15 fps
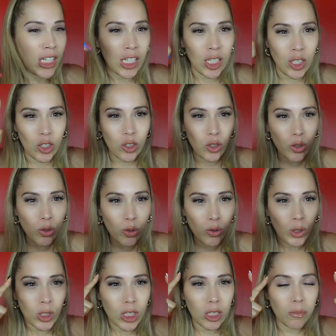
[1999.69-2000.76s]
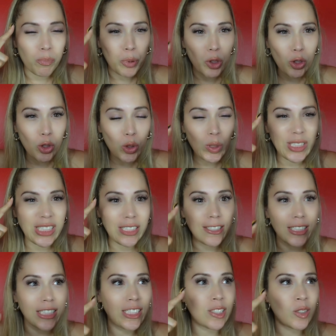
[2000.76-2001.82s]
You abused the
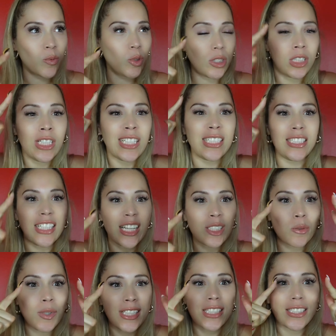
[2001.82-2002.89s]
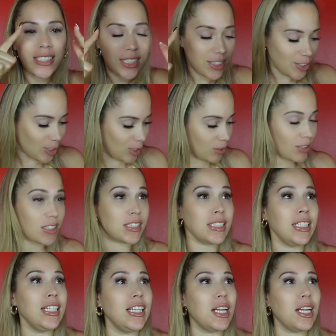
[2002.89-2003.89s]
last word, and that's why Natasha killed the kid.